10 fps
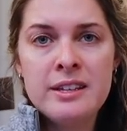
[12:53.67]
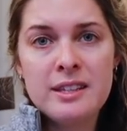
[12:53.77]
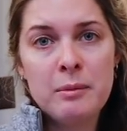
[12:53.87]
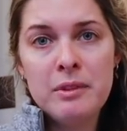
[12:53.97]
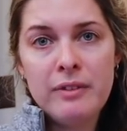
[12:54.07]

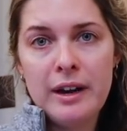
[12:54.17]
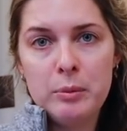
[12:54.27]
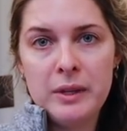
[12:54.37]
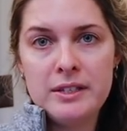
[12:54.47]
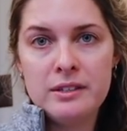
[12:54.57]
Some of the
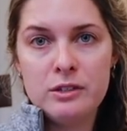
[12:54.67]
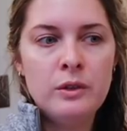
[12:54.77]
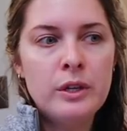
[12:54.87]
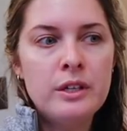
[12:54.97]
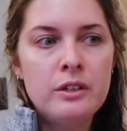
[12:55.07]
fireplaces,
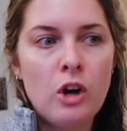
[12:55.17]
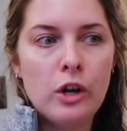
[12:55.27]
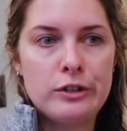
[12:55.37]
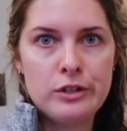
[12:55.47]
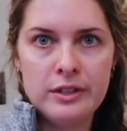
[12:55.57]
you couldn't
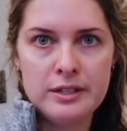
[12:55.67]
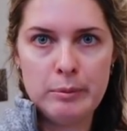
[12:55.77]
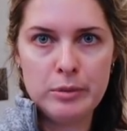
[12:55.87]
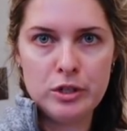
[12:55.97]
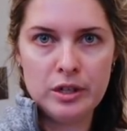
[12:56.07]
alter the
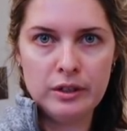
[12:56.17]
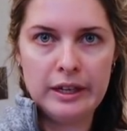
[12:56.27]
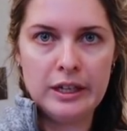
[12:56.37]
temperature.